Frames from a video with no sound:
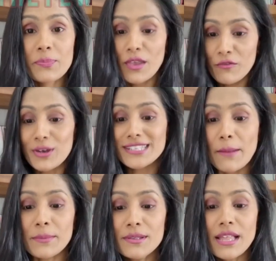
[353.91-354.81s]
For
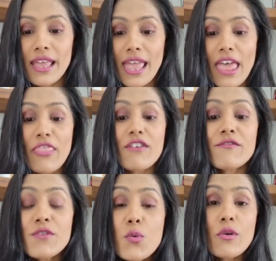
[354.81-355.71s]
example, the
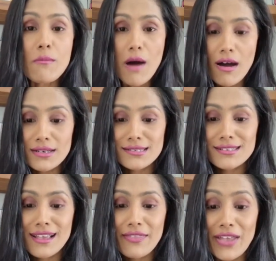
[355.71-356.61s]
few remarks
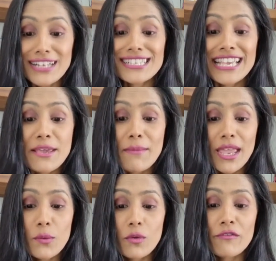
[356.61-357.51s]
that he
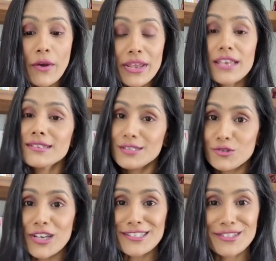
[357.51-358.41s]
made were very
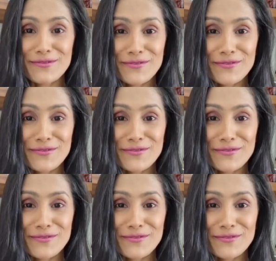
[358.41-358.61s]
suggestive.